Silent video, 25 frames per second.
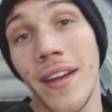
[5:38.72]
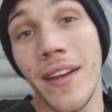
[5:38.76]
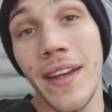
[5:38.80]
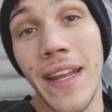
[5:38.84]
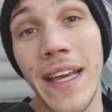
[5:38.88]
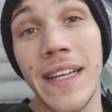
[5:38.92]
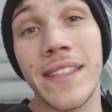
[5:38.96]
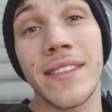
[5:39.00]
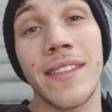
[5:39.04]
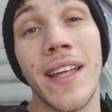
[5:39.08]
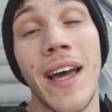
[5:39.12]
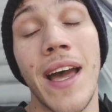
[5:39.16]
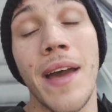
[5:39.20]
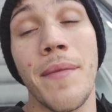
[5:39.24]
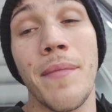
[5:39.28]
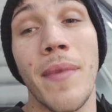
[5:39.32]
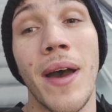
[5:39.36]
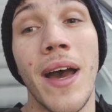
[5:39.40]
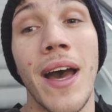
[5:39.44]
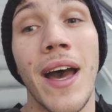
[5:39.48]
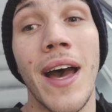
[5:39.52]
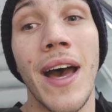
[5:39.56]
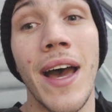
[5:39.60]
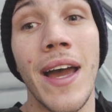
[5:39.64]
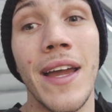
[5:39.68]
Next time,
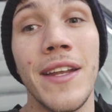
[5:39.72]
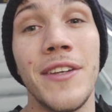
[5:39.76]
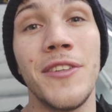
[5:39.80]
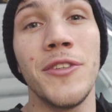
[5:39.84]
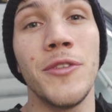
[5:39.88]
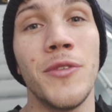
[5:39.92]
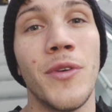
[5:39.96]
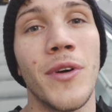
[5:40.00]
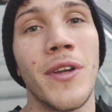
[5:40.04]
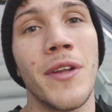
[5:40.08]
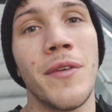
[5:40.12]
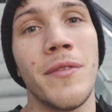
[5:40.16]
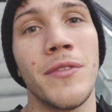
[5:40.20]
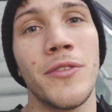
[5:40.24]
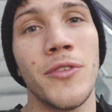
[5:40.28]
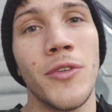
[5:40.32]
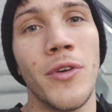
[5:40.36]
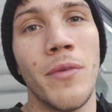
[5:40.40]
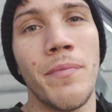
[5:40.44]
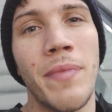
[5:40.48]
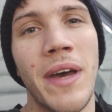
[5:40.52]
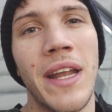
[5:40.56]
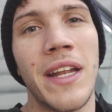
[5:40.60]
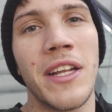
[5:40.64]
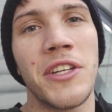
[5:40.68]
I do want to do
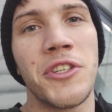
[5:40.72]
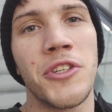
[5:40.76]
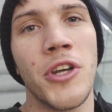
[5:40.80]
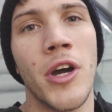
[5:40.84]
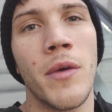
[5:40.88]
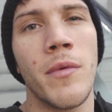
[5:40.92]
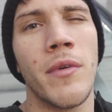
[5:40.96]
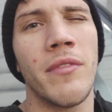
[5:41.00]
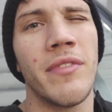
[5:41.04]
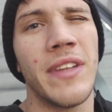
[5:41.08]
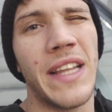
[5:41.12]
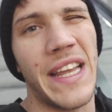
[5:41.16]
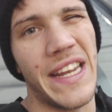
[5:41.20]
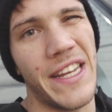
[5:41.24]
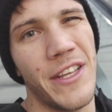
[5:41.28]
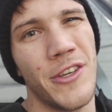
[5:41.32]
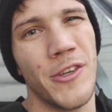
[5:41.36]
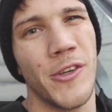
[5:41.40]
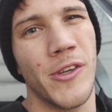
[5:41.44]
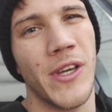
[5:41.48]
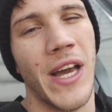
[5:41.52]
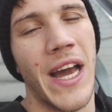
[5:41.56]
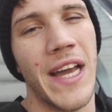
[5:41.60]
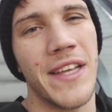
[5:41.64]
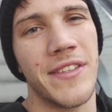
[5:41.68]
a better job of letting
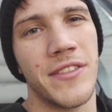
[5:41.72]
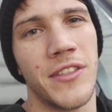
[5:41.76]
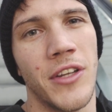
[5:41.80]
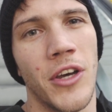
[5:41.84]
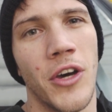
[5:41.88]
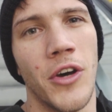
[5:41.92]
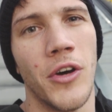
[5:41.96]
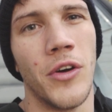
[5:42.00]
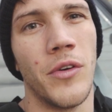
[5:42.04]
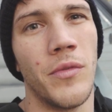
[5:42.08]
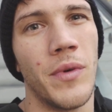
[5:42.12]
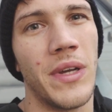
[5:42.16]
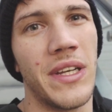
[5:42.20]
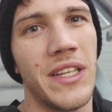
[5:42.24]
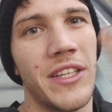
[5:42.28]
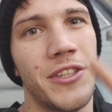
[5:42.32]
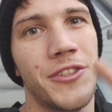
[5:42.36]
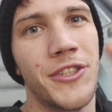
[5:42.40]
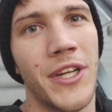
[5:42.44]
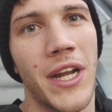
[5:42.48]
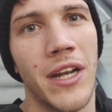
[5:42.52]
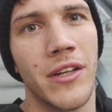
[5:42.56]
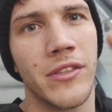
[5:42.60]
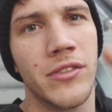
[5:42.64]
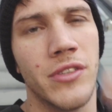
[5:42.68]
you guys know when
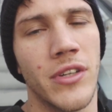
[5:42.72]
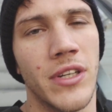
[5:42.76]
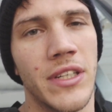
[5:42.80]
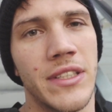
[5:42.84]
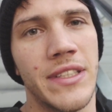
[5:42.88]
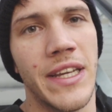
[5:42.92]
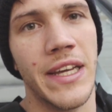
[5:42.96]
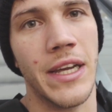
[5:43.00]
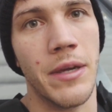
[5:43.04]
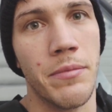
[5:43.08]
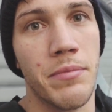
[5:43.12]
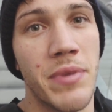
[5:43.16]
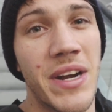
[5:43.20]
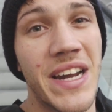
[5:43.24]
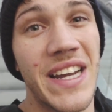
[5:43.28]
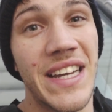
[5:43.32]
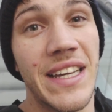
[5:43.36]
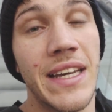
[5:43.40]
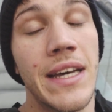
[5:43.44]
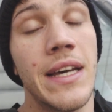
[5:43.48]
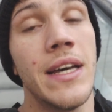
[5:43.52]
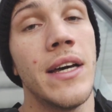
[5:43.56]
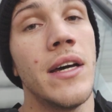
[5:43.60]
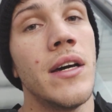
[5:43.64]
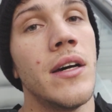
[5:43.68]
this channel is going to take a break.
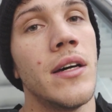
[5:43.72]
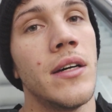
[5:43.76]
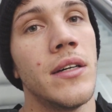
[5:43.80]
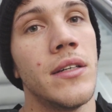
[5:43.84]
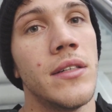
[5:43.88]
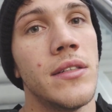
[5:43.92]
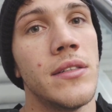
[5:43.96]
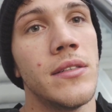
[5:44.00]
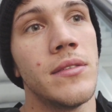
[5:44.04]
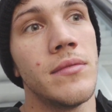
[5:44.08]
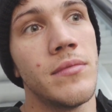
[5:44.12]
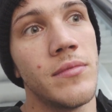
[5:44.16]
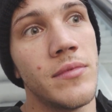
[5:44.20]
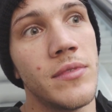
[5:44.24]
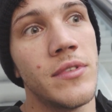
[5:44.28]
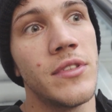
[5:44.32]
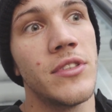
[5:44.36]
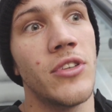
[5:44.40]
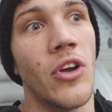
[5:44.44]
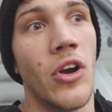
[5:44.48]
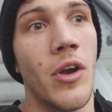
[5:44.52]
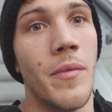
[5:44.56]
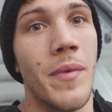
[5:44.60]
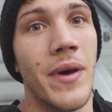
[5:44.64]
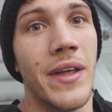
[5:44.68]

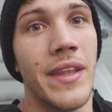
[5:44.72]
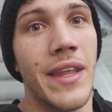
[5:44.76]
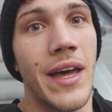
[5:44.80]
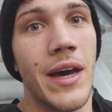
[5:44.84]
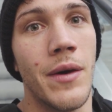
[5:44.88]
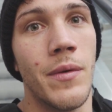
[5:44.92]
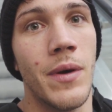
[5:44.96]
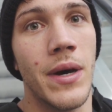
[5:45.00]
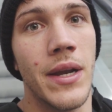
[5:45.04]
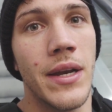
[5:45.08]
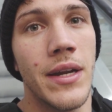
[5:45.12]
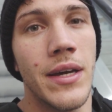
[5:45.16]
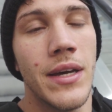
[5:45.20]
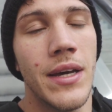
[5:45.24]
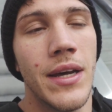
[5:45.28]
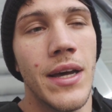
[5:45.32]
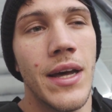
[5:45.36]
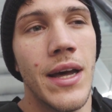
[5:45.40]
Sorry about that one.